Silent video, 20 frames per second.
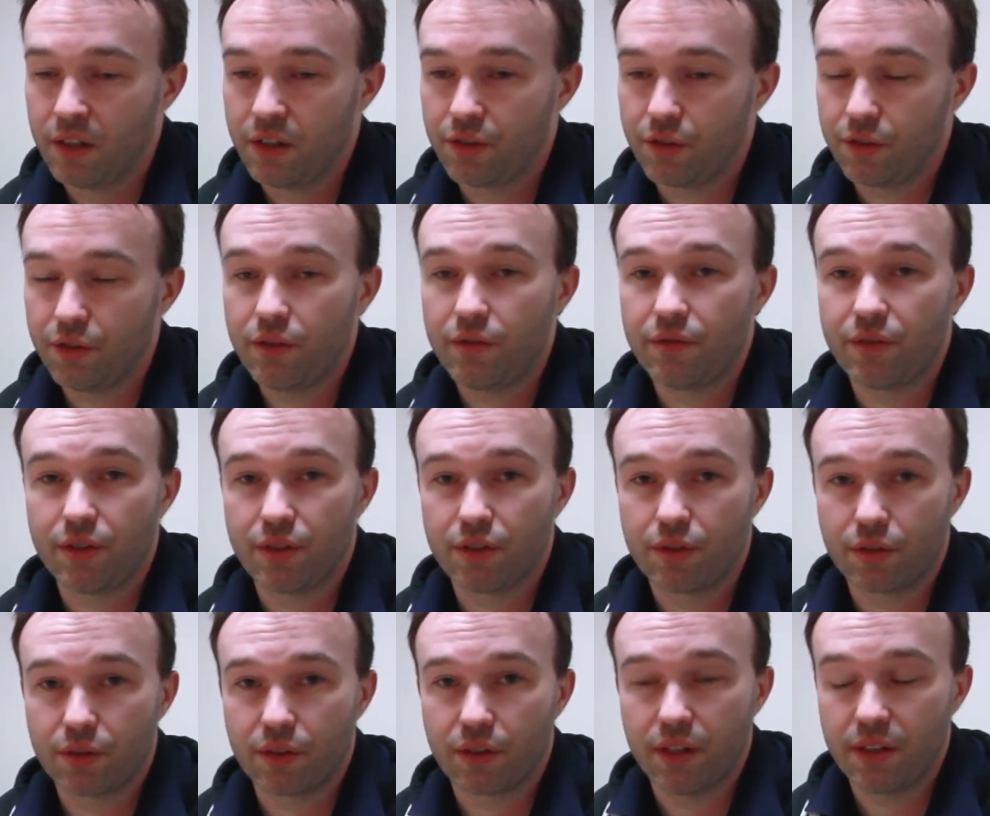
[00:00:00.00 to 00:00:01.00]
So
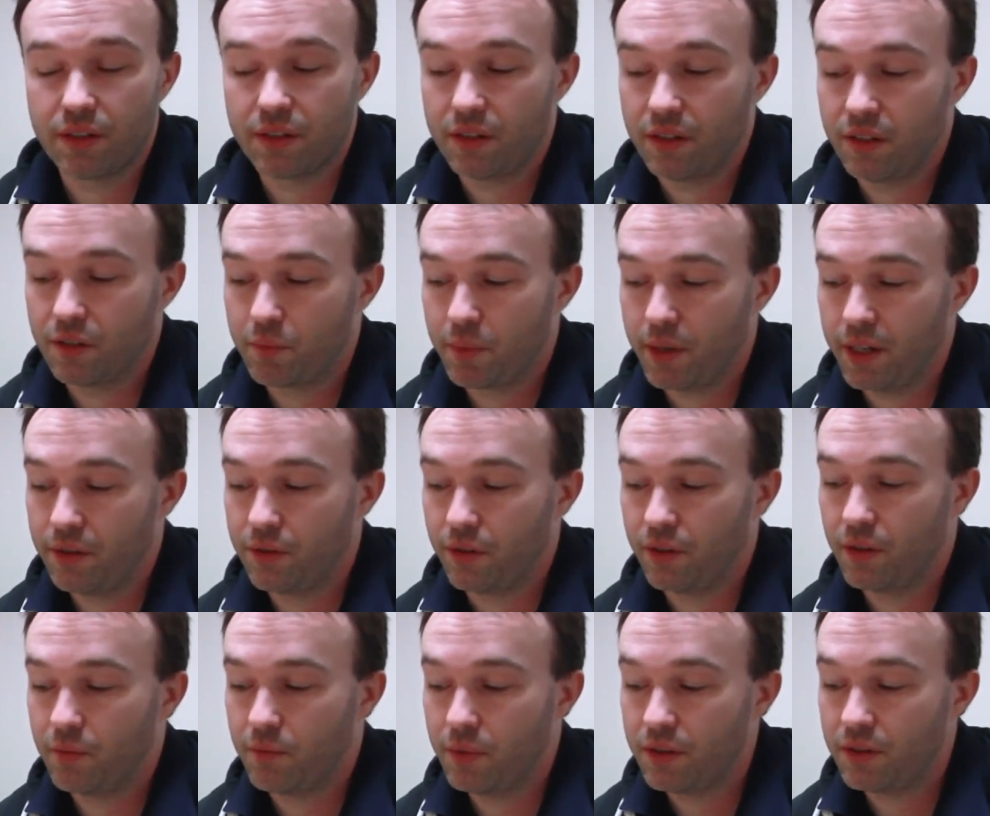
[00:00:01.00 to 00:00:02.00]
universal credit is paid
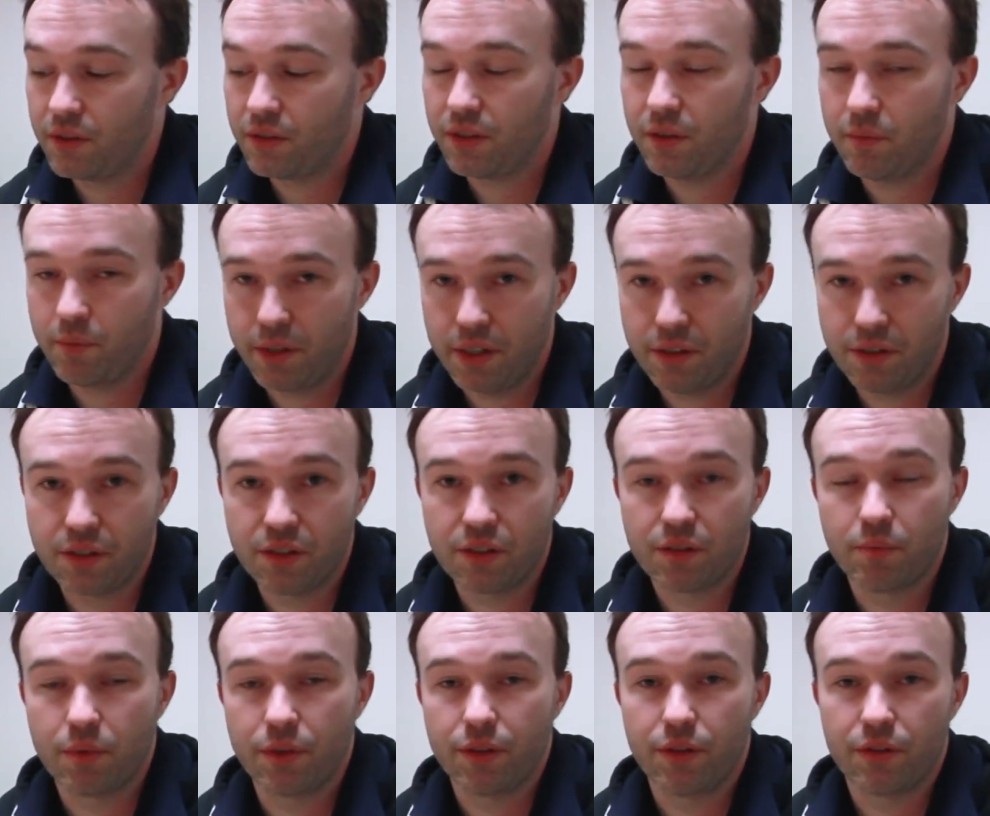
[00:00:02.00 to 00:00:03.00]
on a monthly
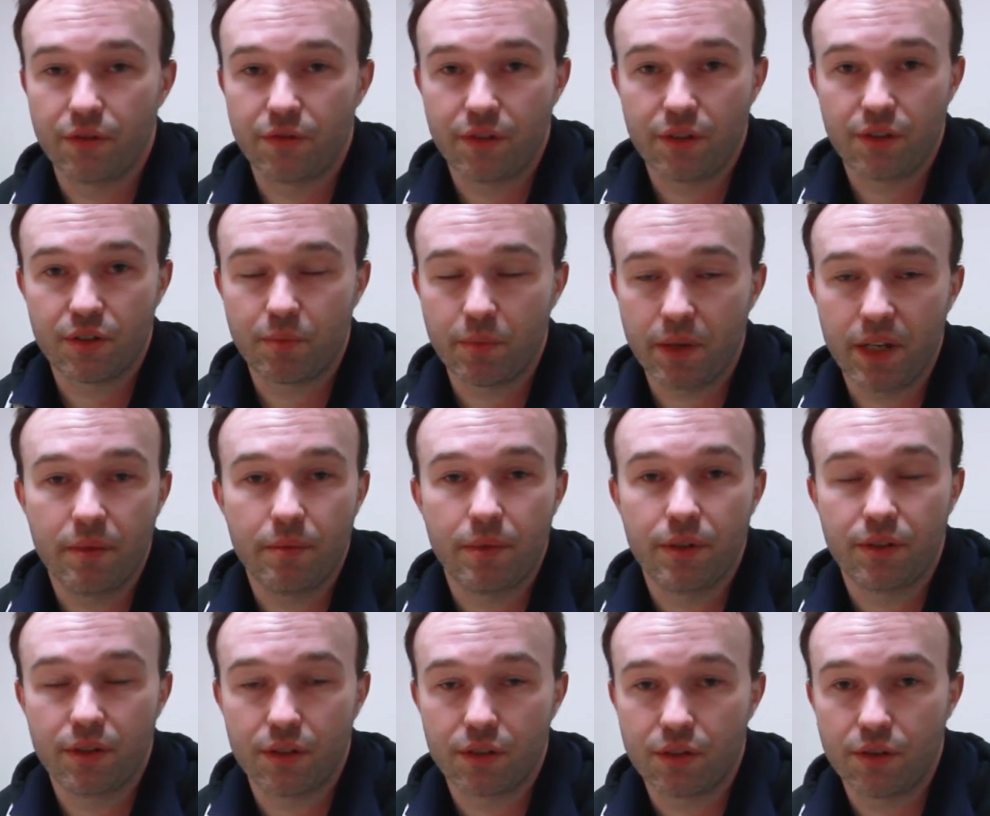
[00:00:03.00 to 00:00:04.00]
basis, but your first
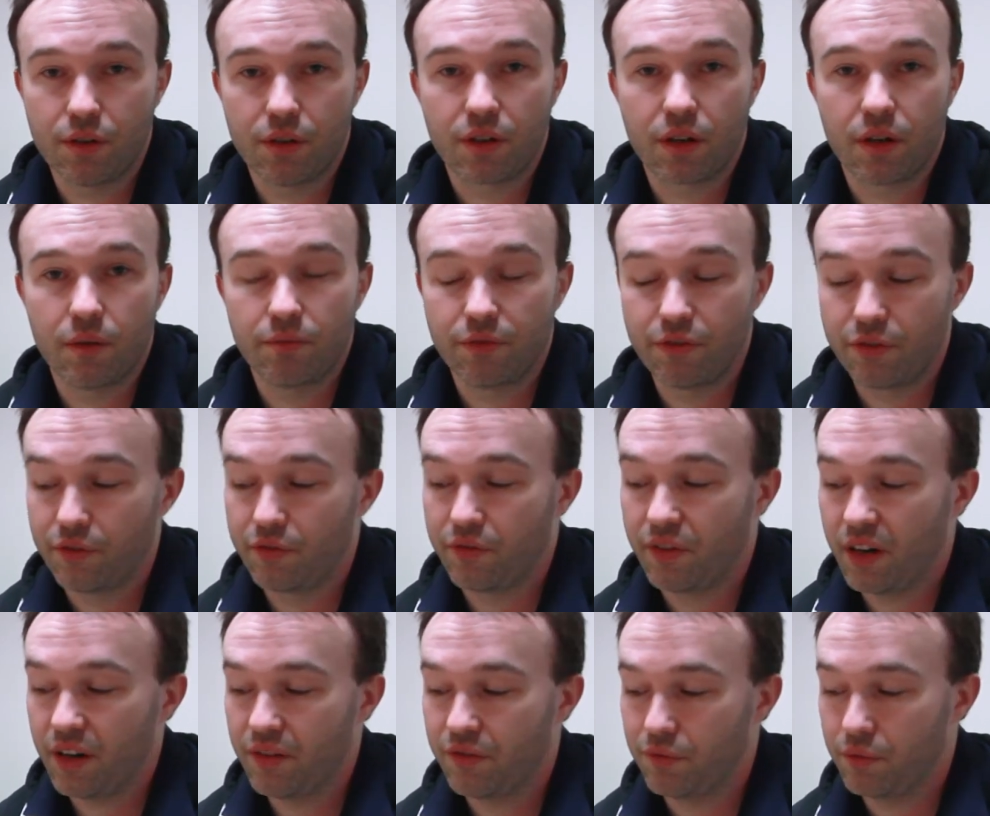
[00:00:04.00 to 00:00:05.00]
payment does not come for
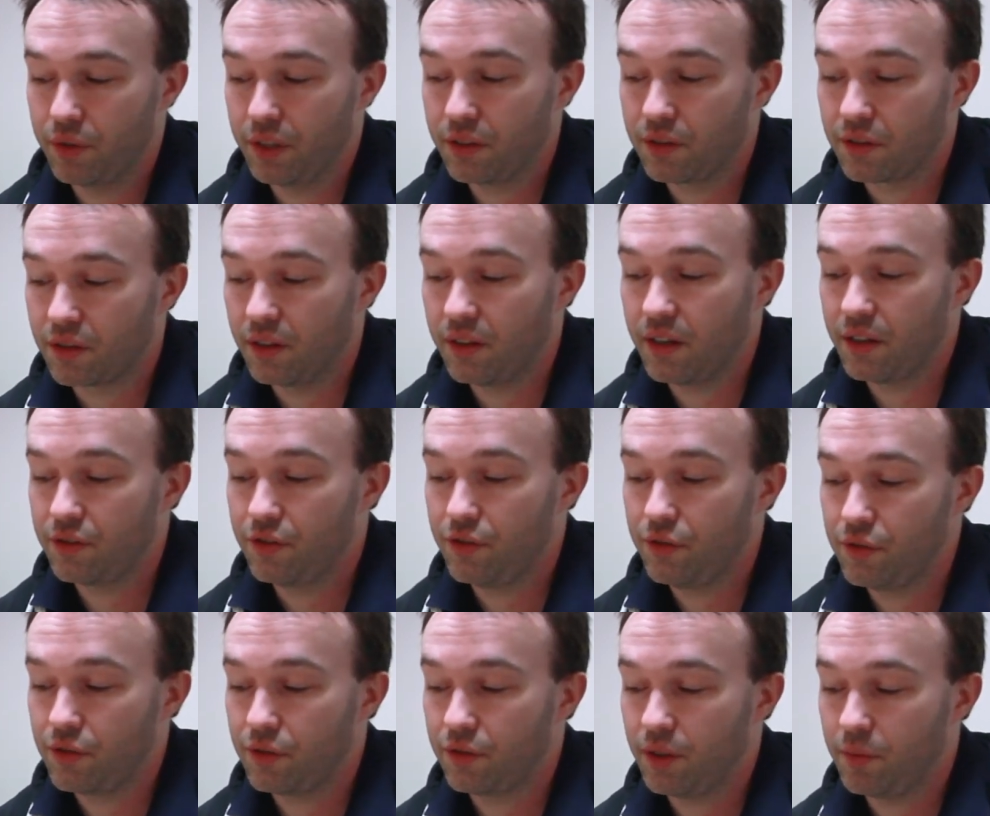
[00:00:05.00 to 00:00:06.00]
5 weeks, and that's
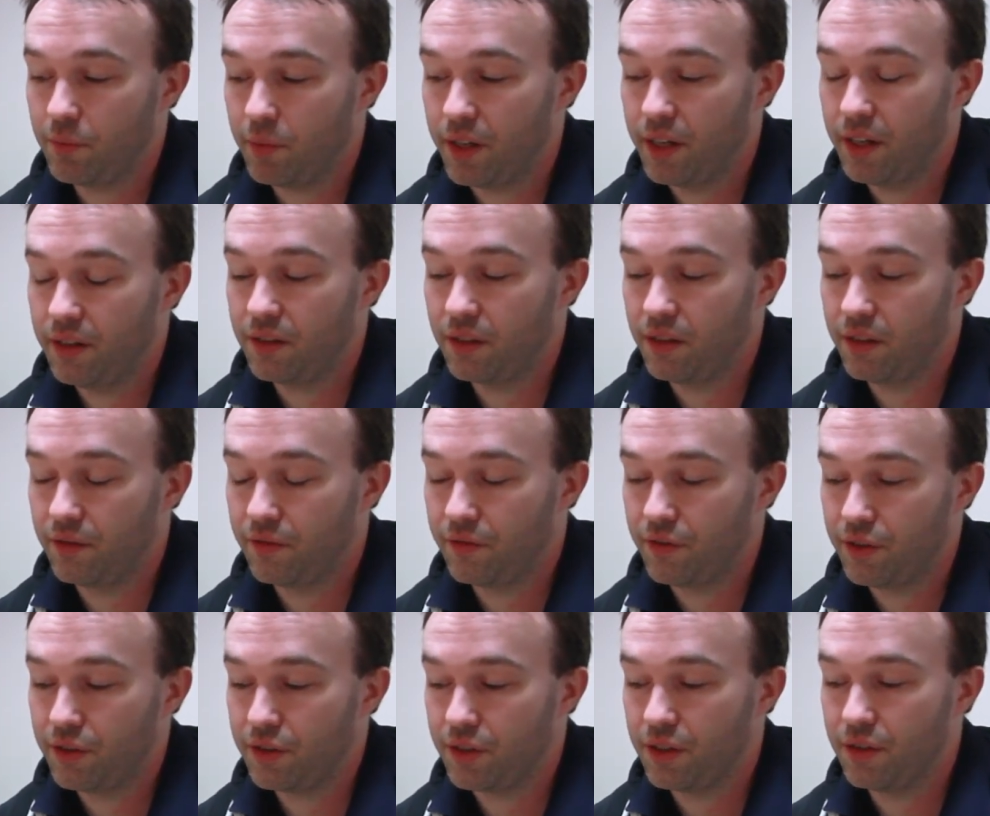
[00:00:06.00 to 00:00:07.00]
usually paid in the
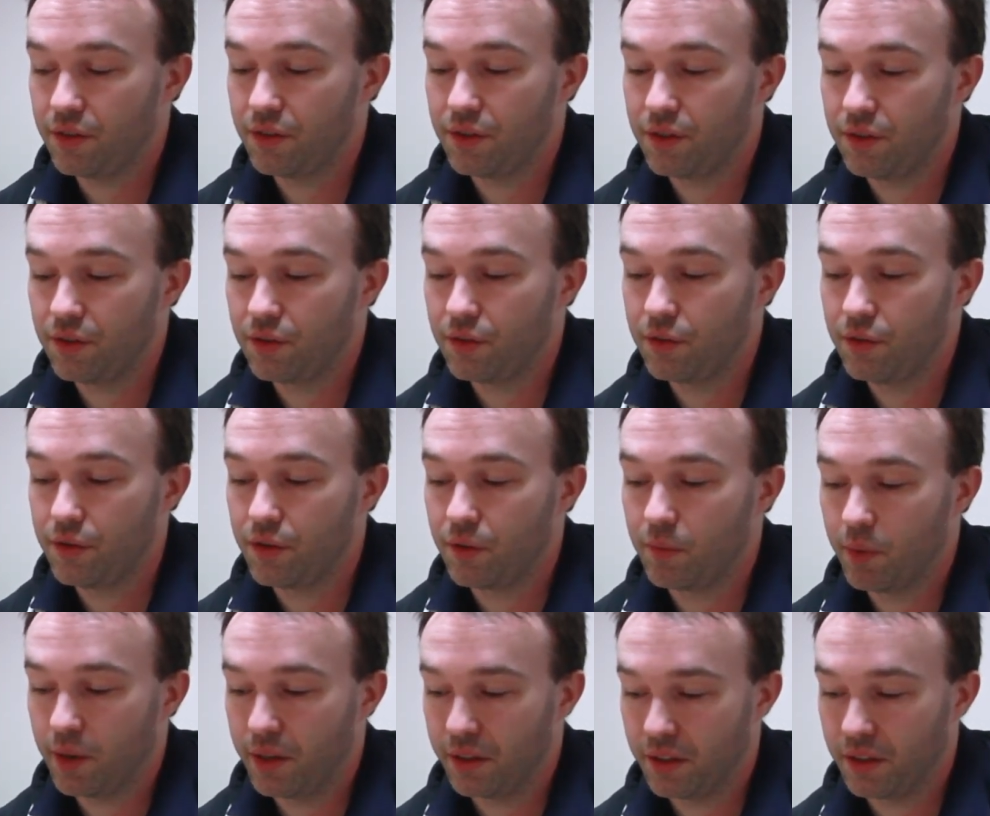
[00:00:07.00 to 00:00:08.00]
first instance to your
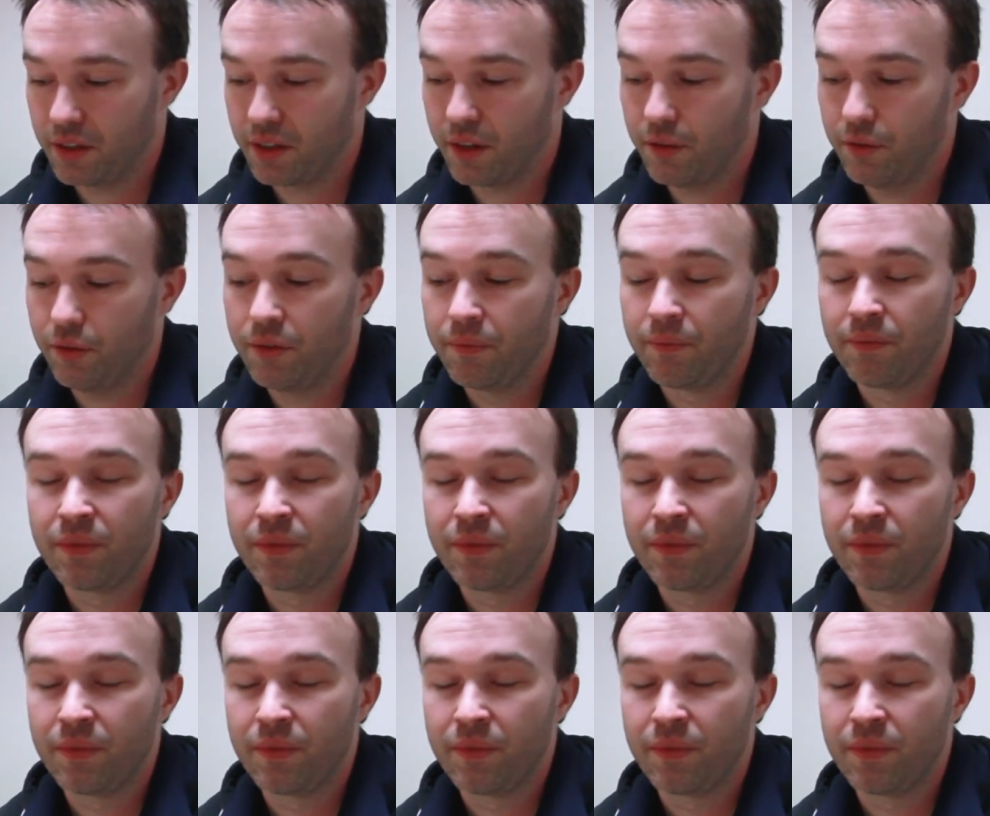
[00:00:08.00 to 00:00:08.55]
bank account.